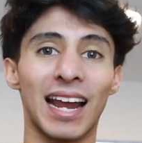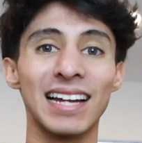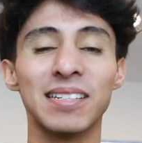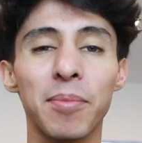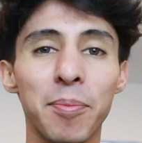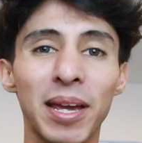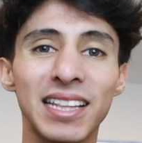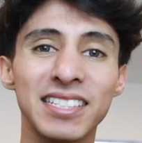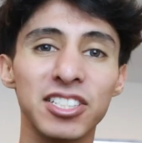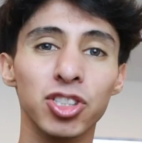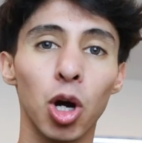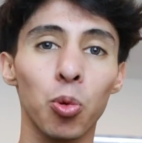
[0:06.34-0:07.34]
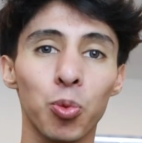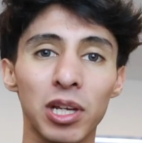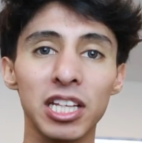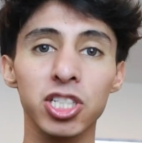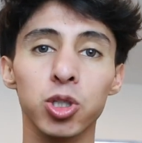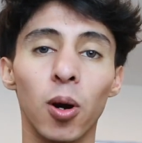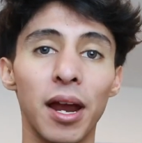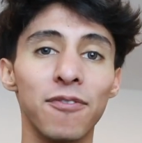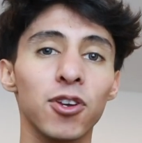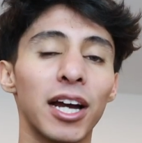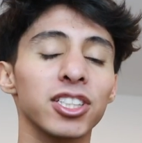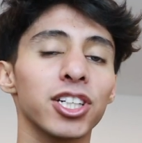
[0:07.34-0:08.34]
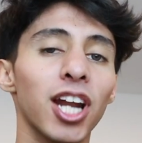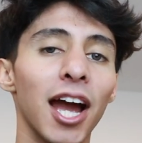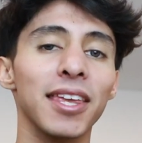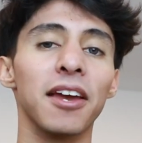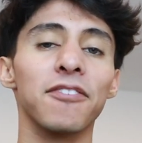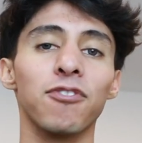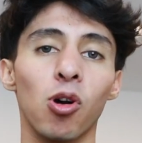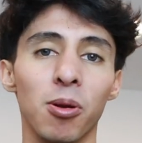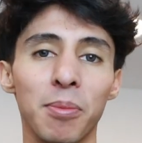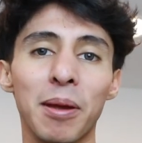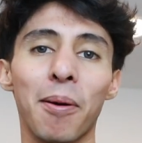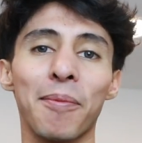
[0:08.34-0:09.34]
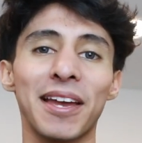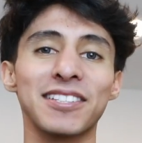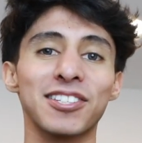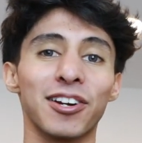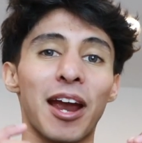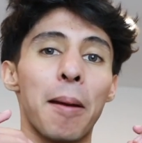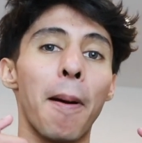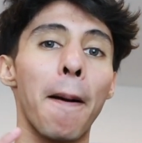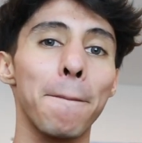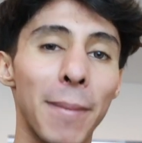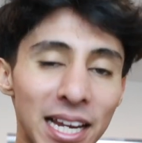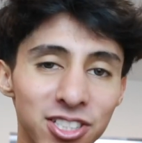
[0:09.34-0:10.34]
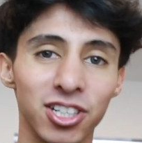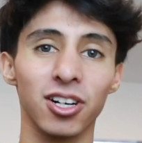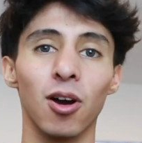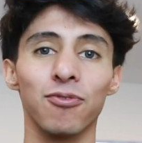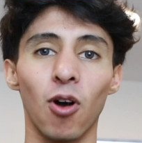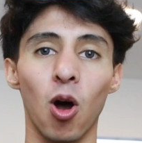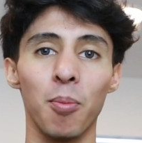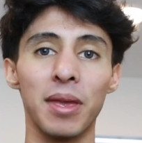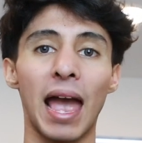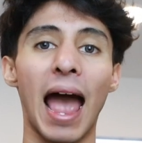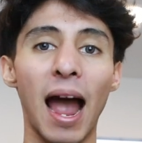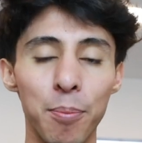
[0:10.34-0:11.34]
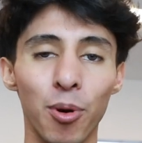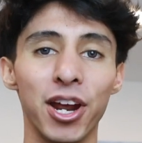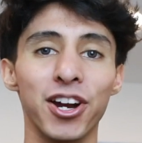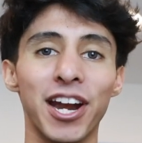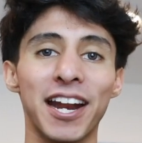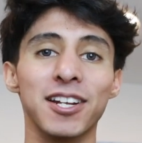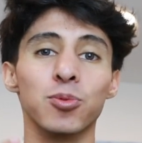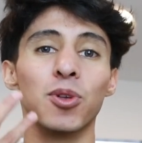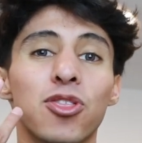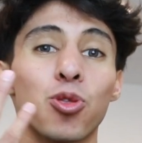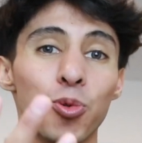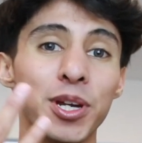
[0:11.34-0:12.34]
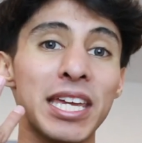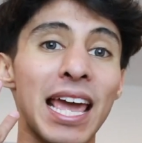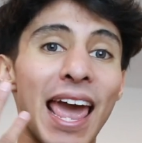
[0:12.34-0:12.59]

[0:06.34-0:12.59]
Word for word: Guys, I'm gonna make this intro really short. If you guys are not yet following me on my Instagram, make sure to go follow me at Brian Hernandez with three